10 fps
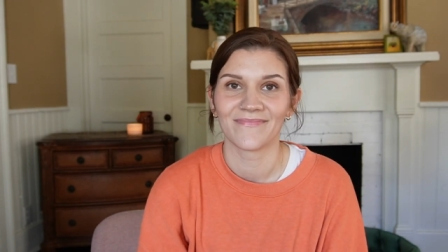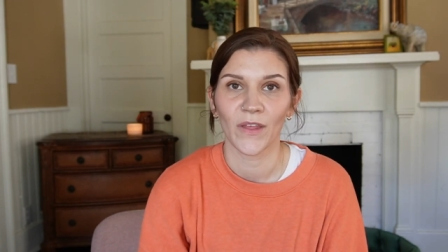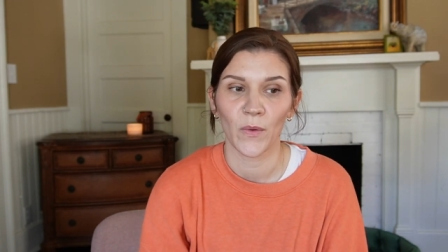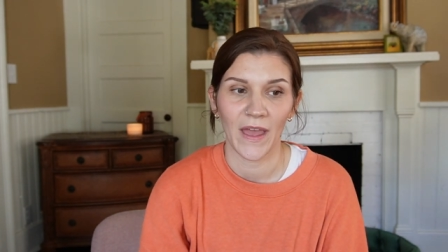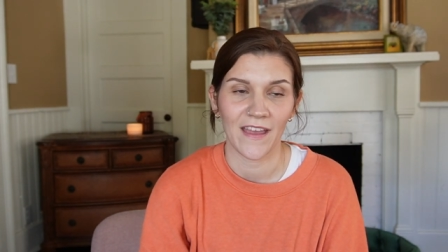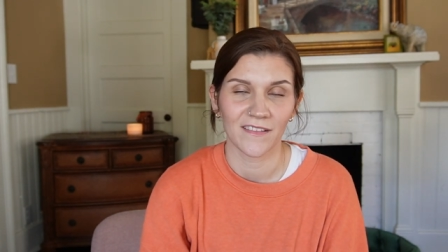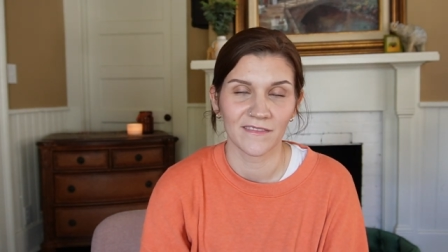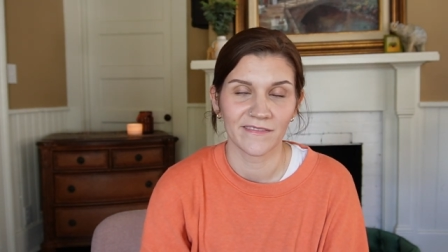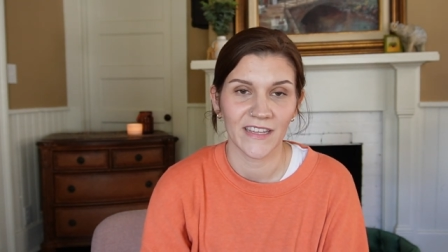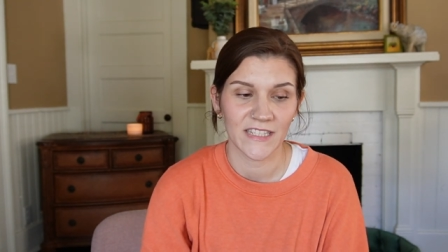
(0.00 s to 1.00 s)
Okay,
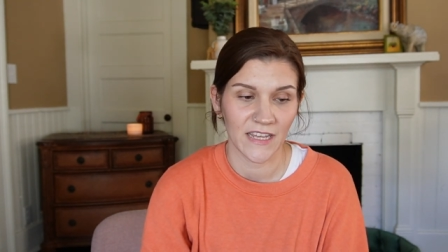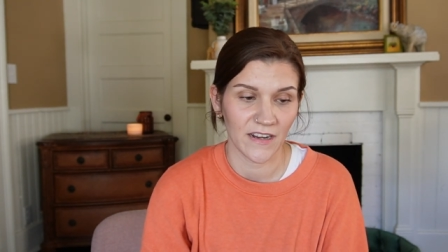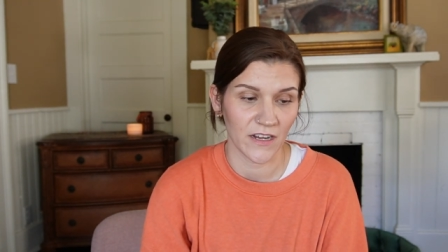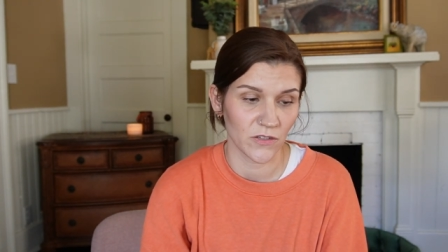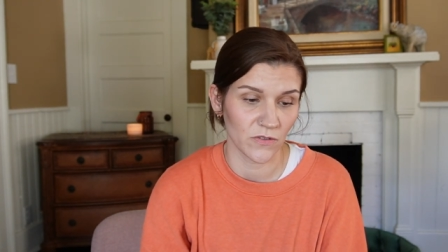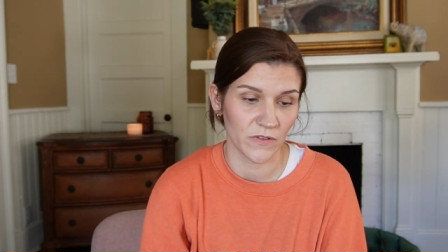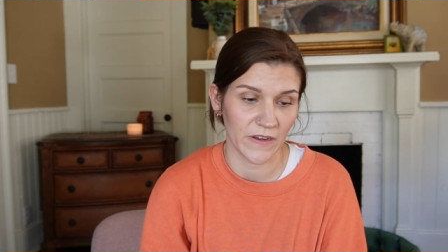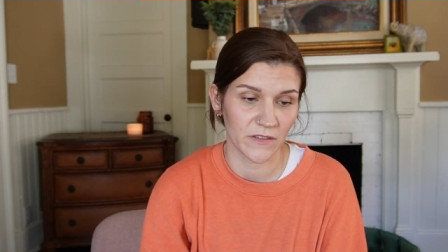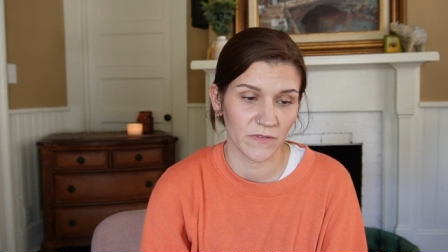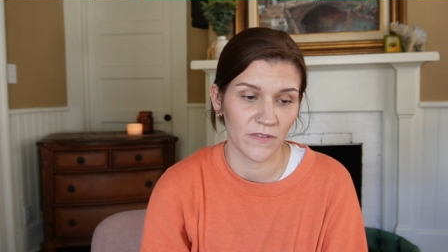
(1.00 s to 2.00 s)
that's it. I told you
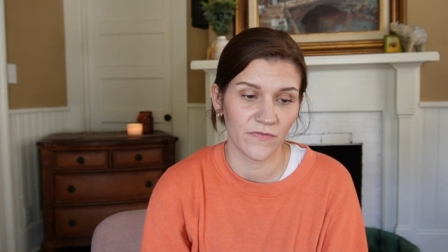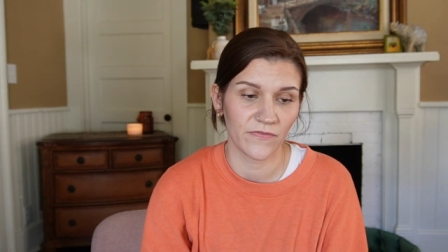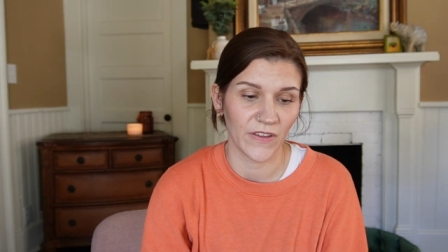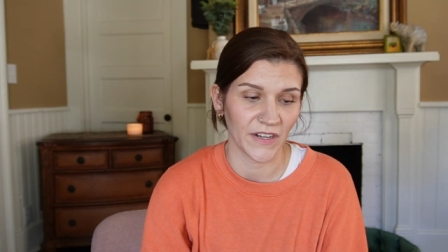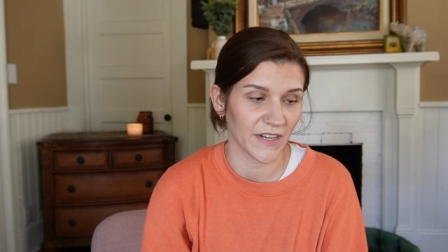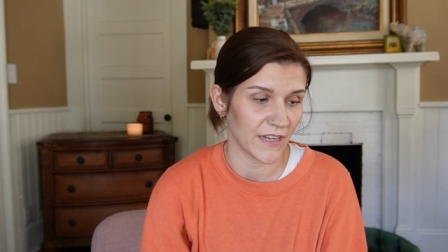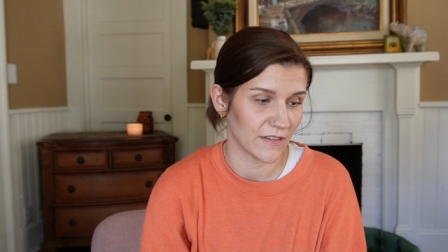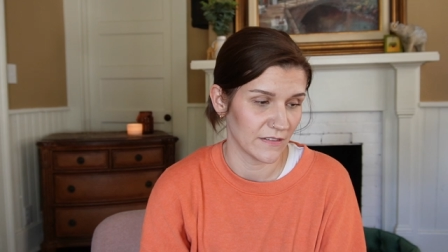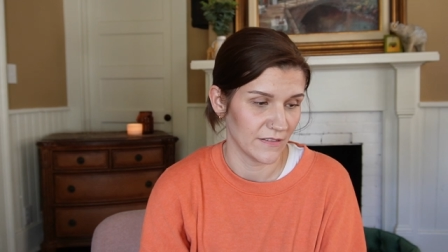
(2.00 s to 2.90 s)
guys it was a very